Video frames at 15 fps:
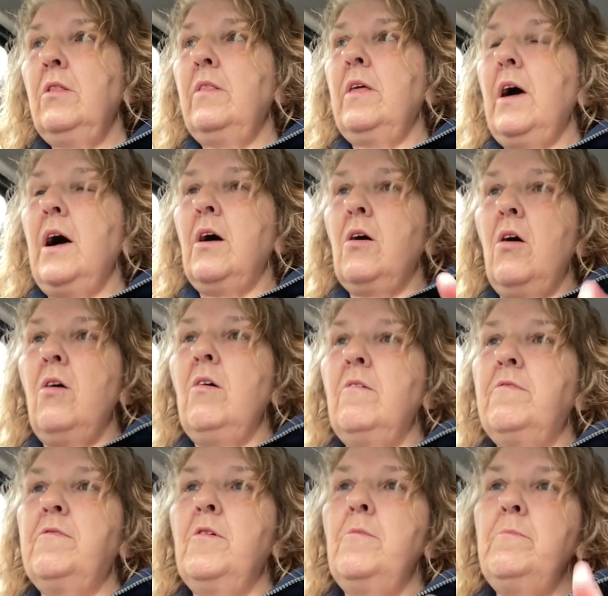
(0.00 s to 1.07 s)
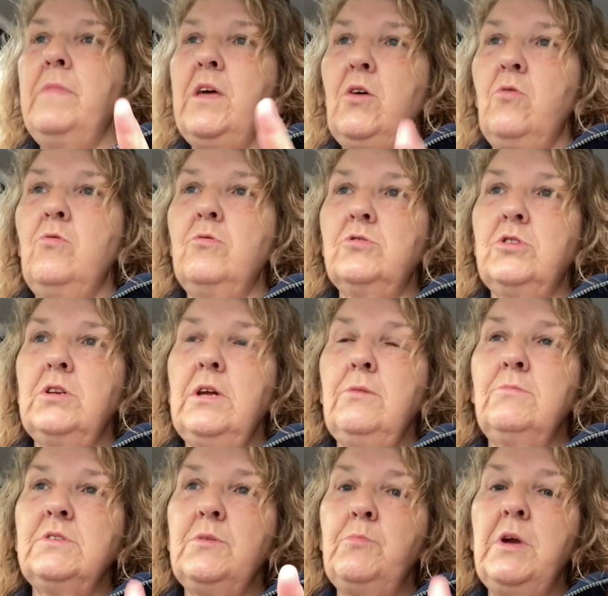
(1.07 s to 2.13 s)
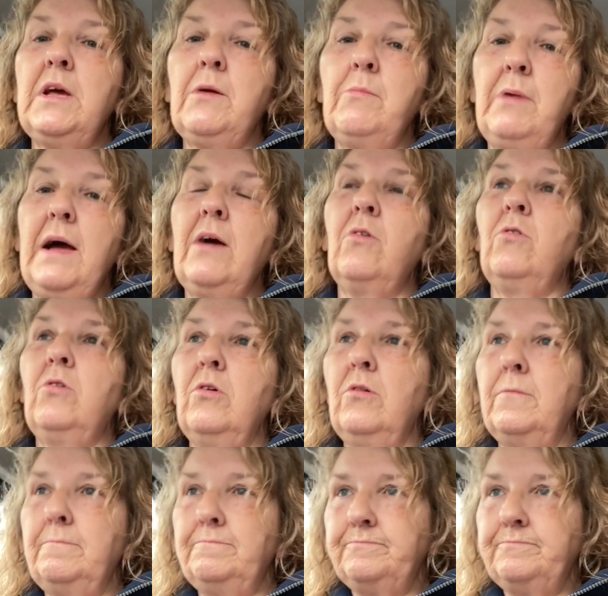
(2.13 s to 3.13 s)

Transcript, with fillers: that I got from the auction. It was the bric-a-brac haul.